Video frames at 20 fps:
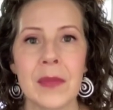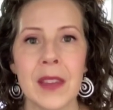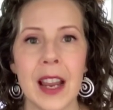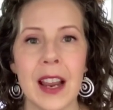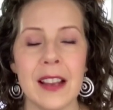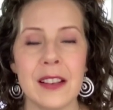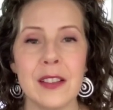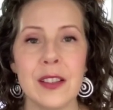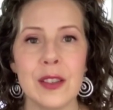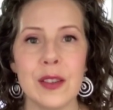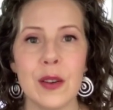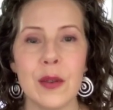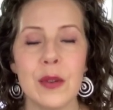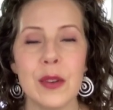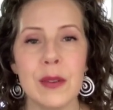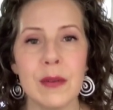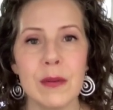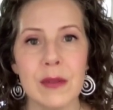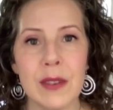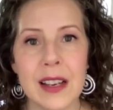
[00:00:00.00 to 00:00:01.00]
And so
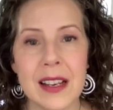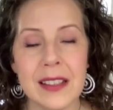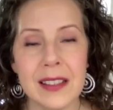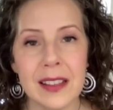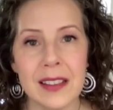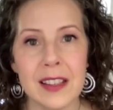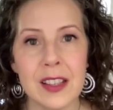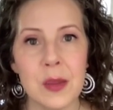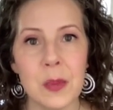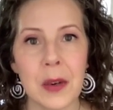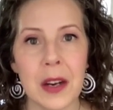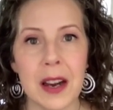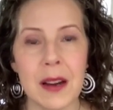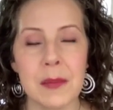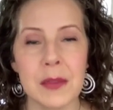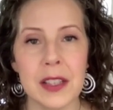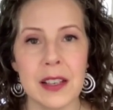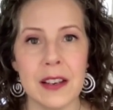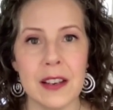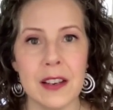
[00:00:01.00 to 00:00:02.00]
the reason this
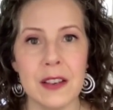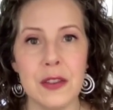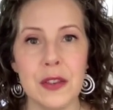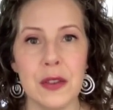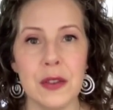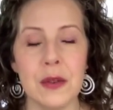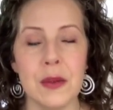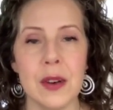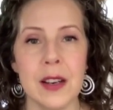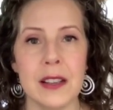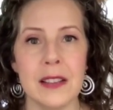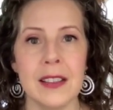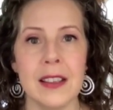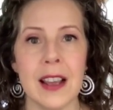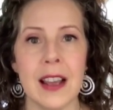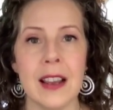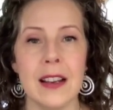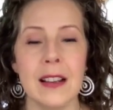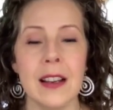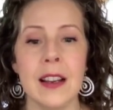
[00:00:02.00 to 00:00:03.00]
becomes an issue is
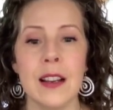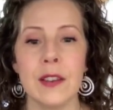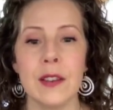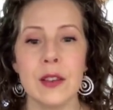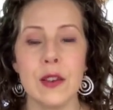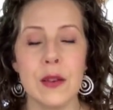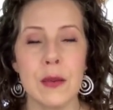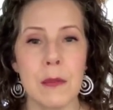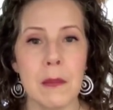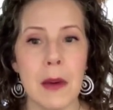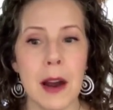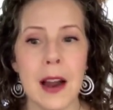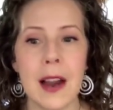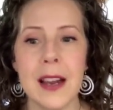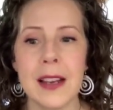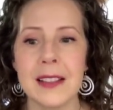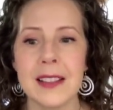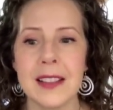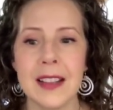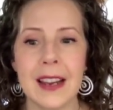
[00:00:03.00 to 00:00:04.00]
that your
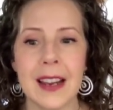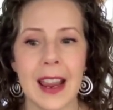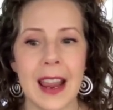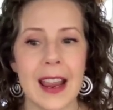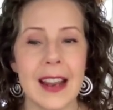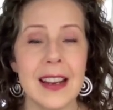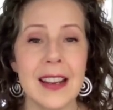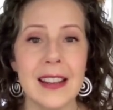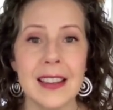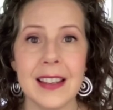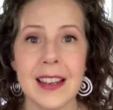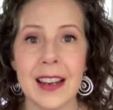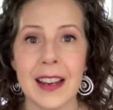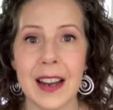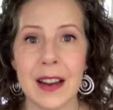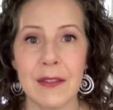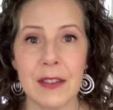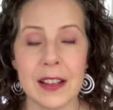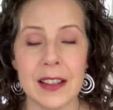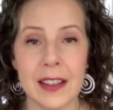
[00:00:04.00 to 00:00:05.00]
mind, like anything and
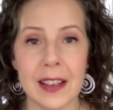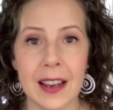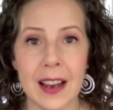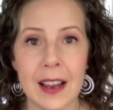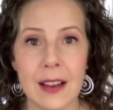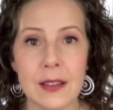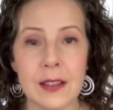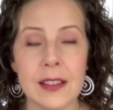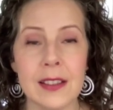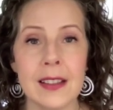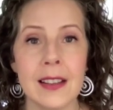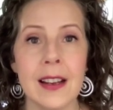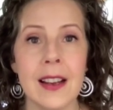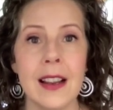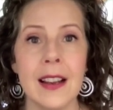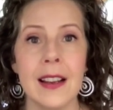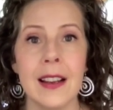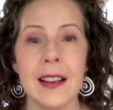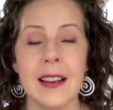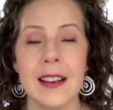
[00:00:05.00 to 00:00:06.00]
everything else,
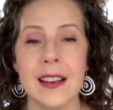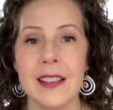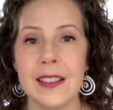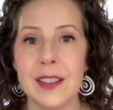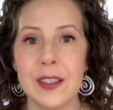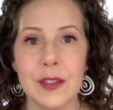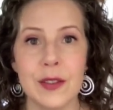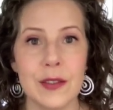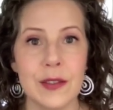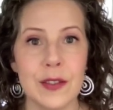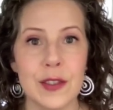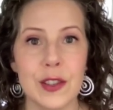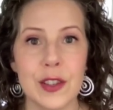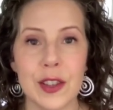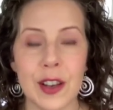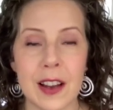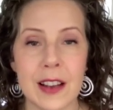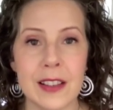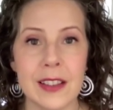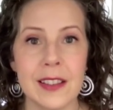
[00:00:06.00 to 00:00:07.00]
is
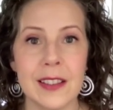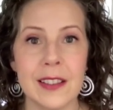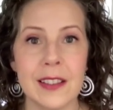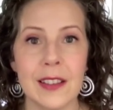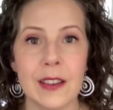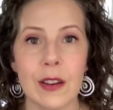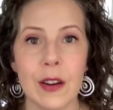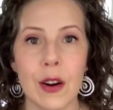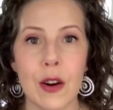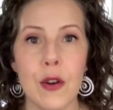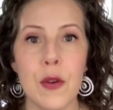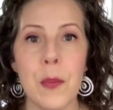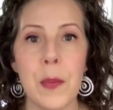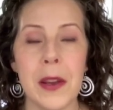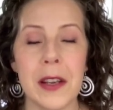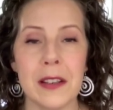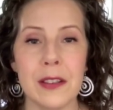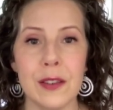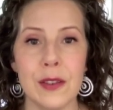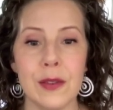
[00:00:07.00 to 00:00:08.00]
just
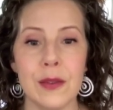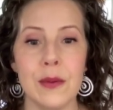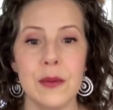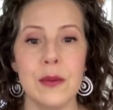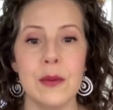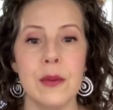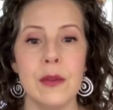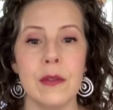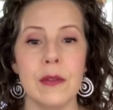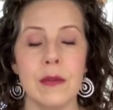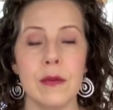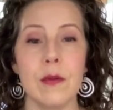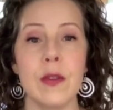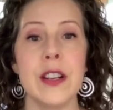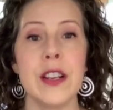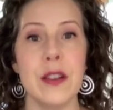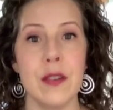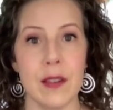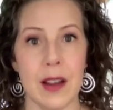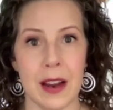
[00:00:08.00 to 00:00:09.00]
hoping to
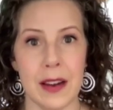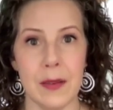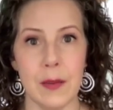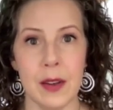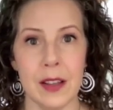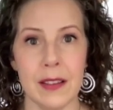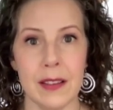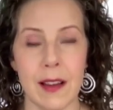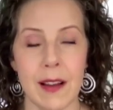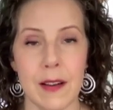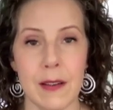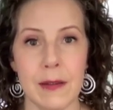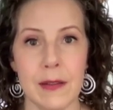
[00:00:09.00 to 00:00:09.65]
reunite with love,